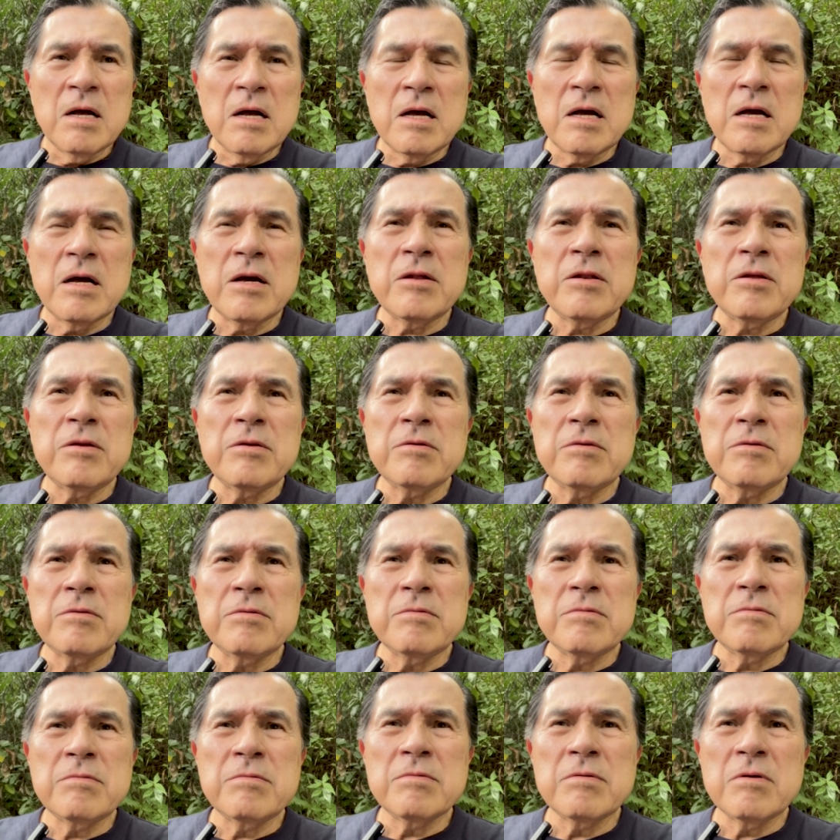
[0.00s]
How do
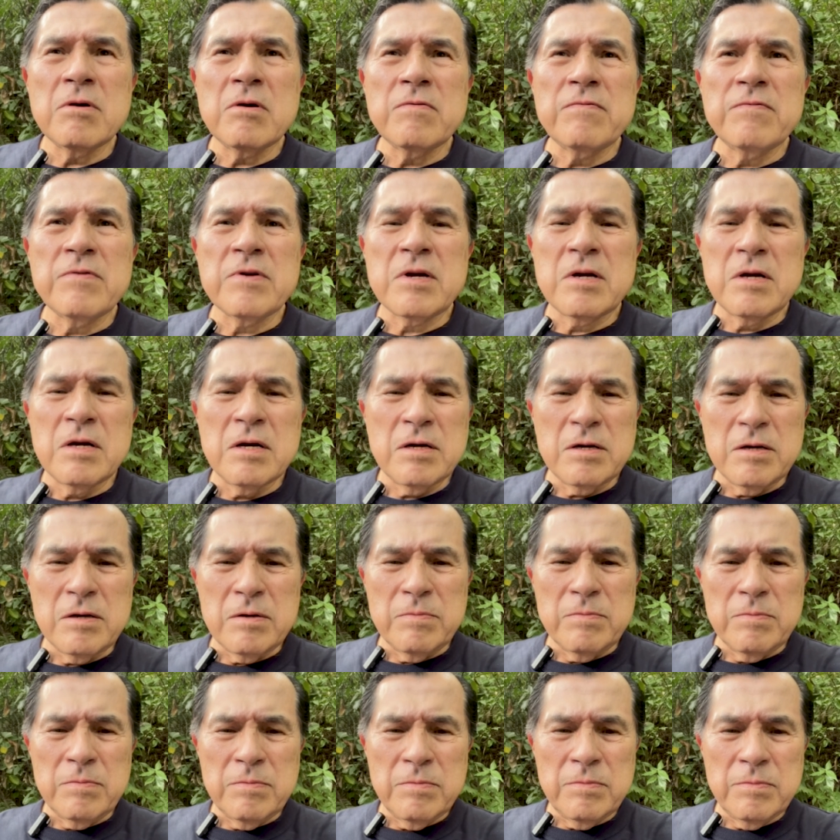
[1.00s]
you
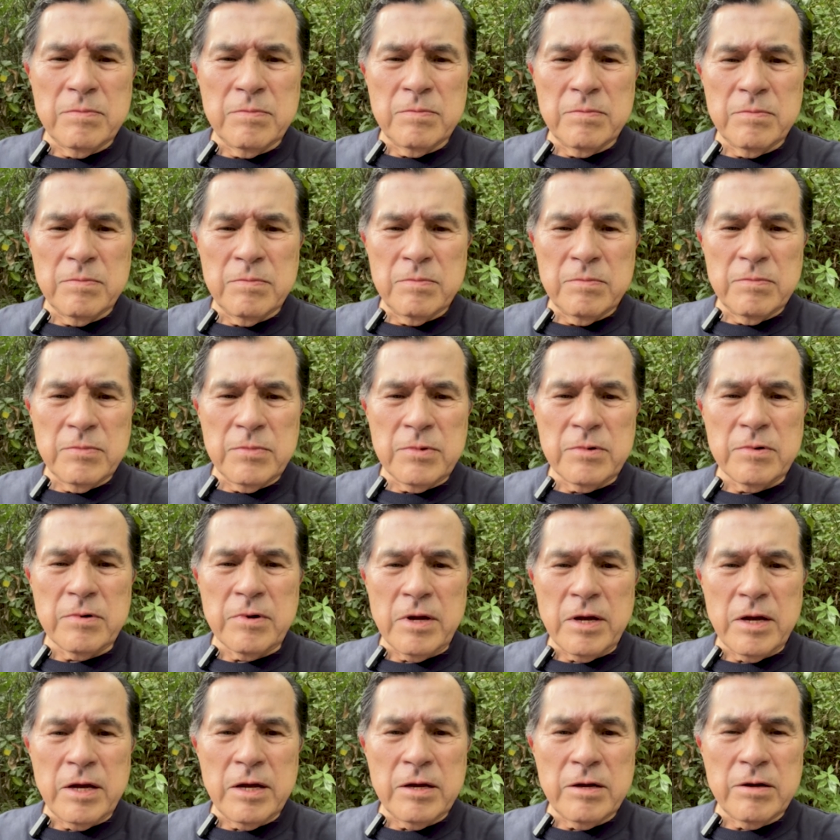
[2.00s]
overcome your
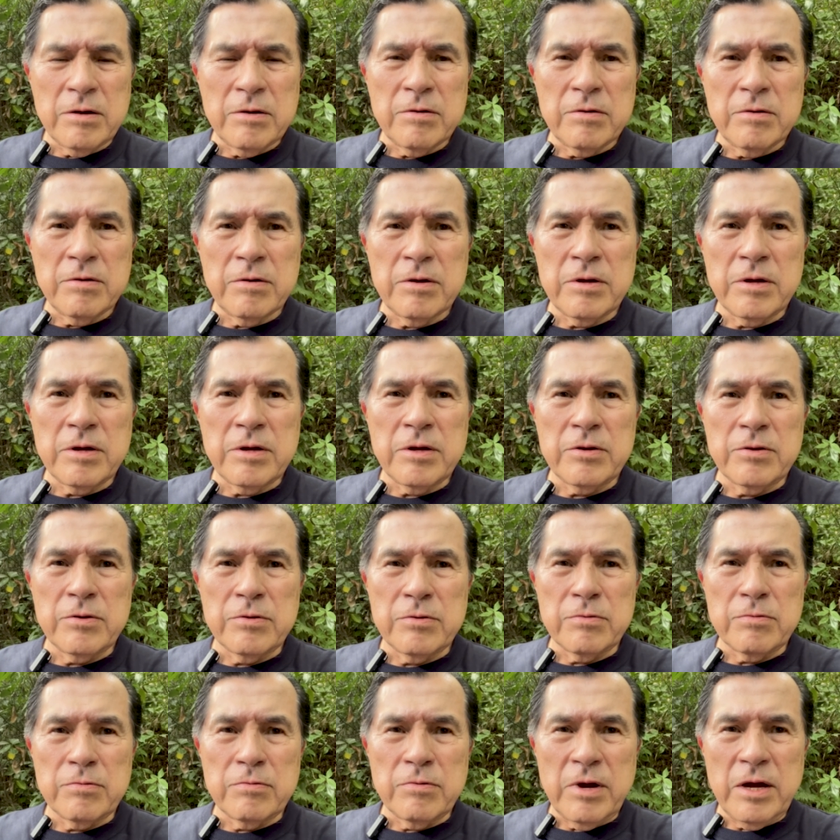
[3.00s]
anger and
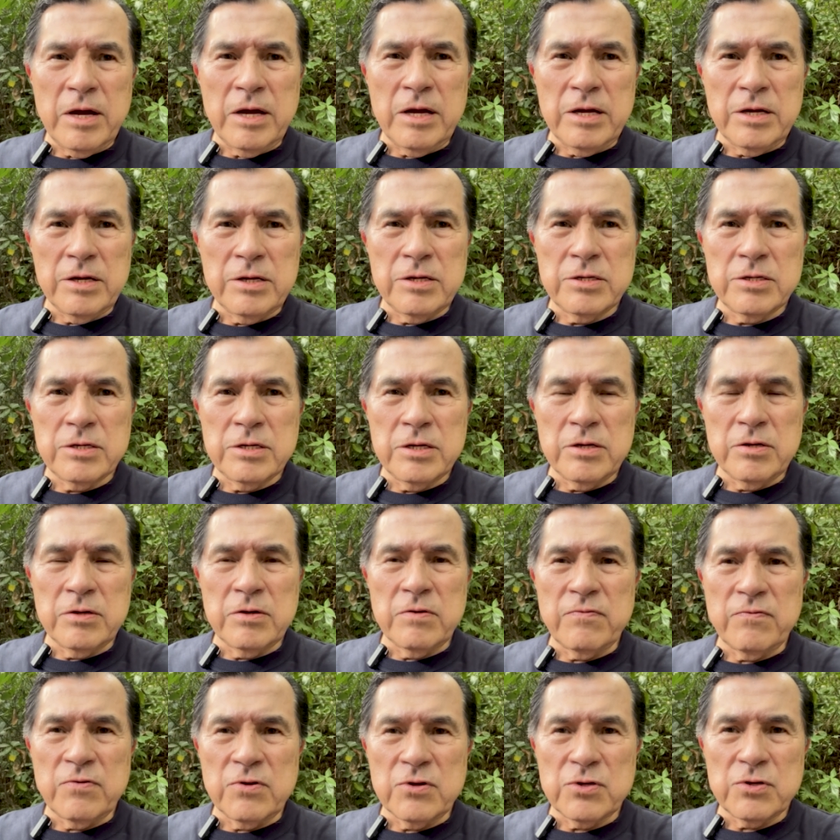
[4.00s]
your rage and
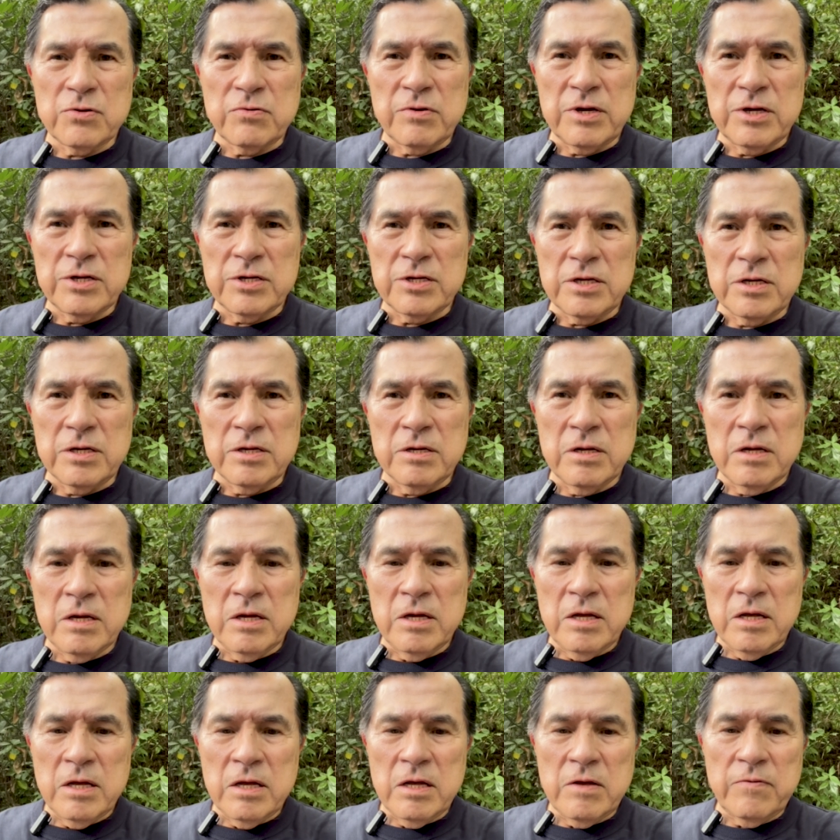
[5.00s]
your frustration
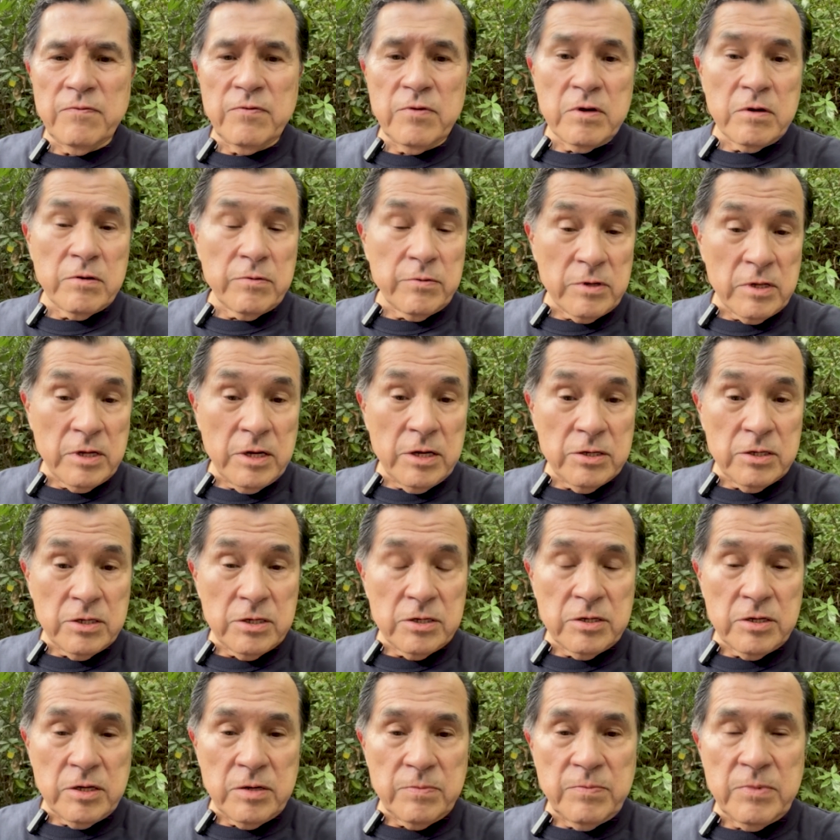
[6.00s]
if you're in a
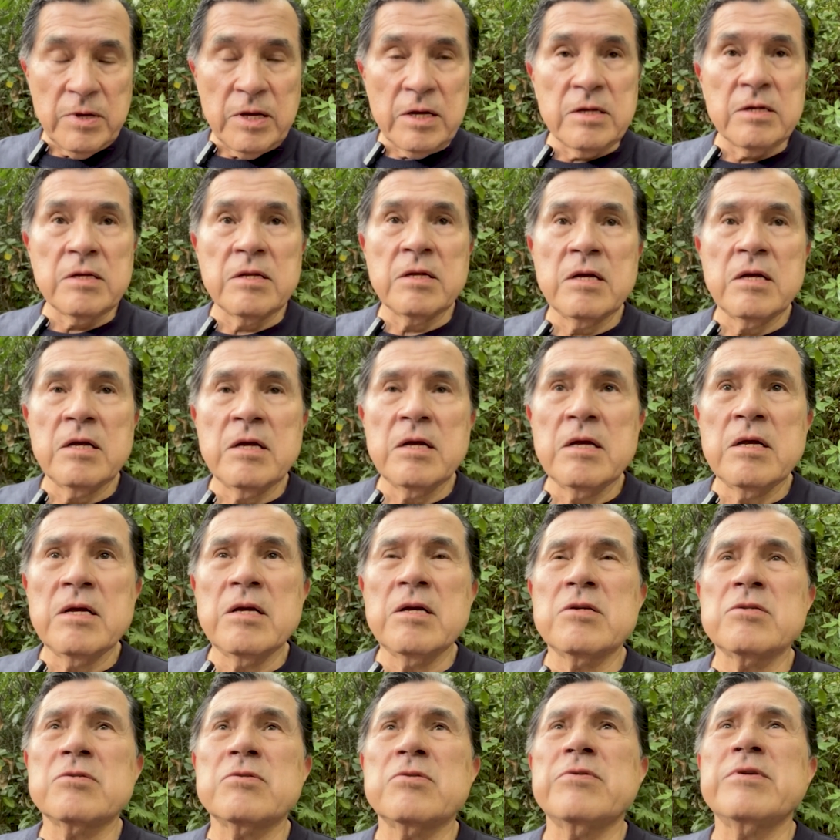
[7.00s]
relationship that
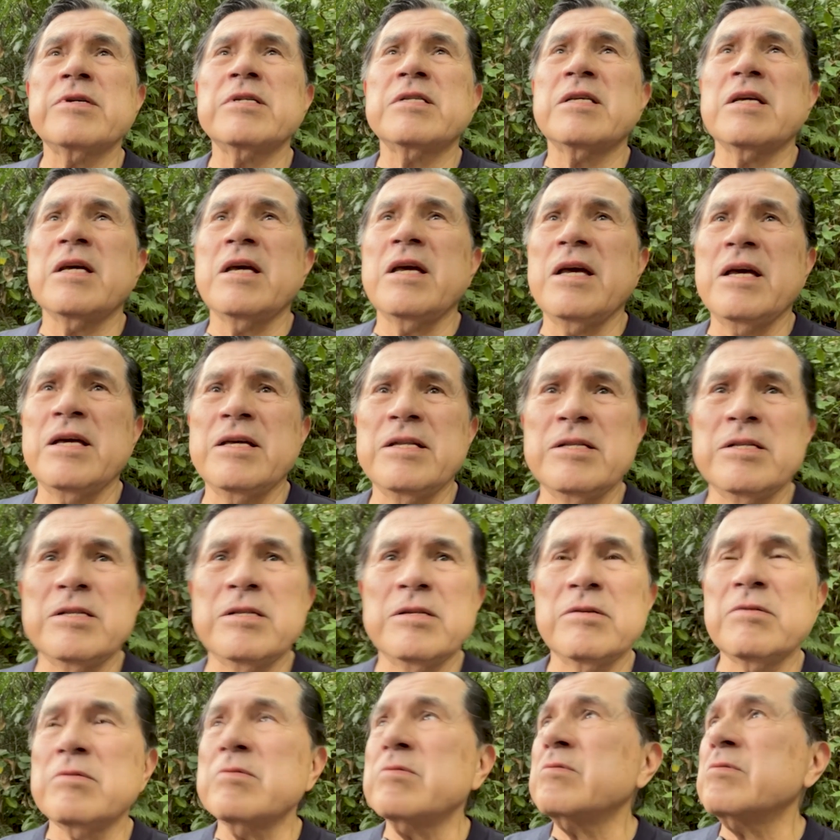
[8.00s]
is going to
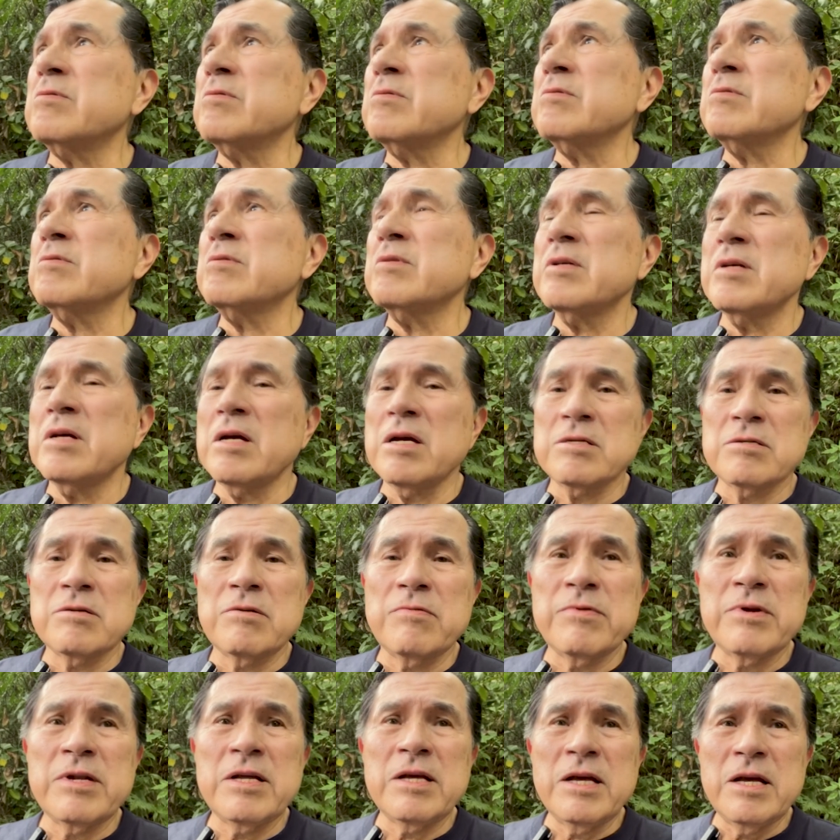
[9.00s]
end or has
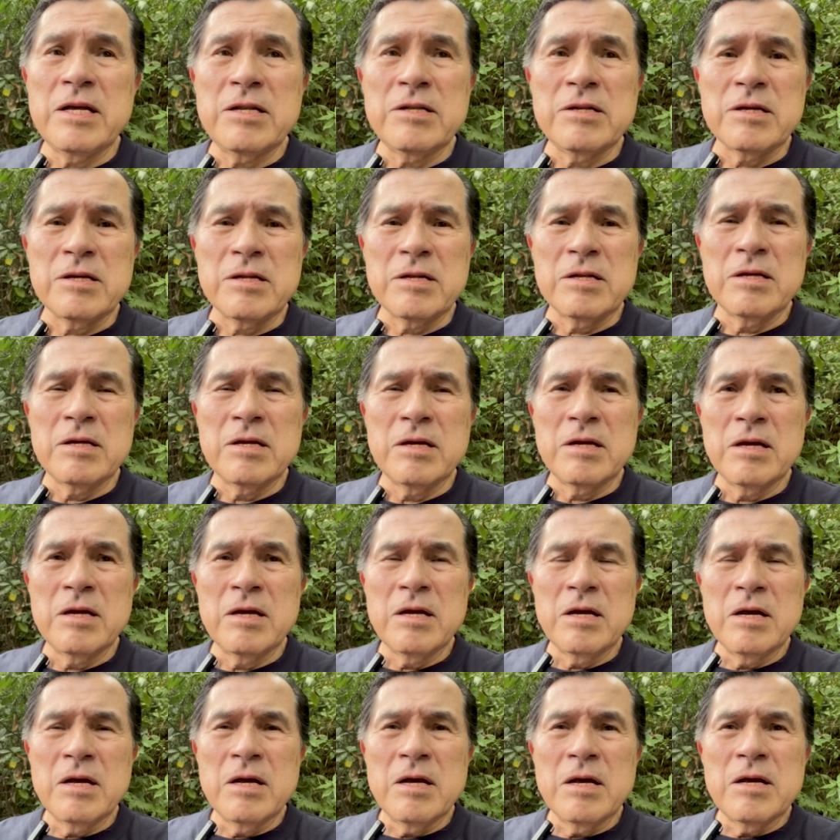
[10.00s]
already ended?
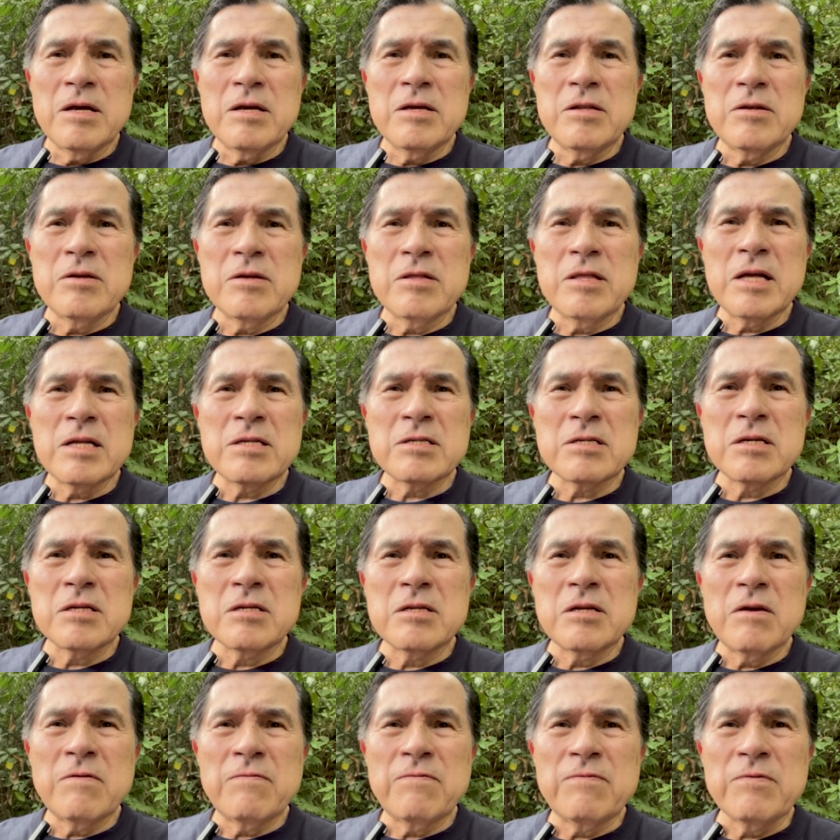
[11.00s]
You know, that's a
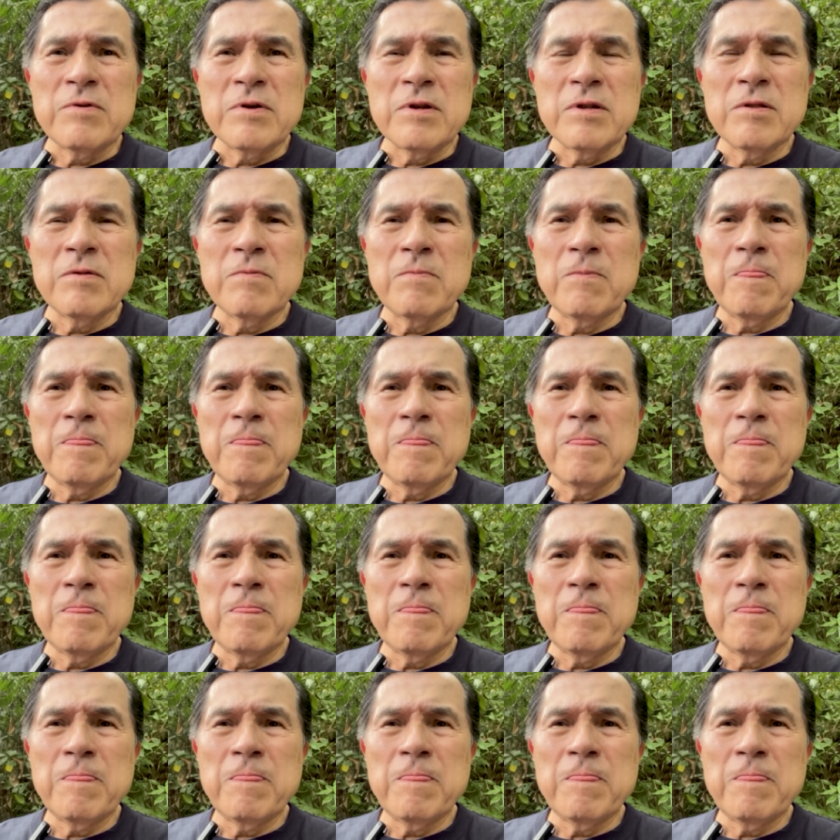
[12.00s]
tough one.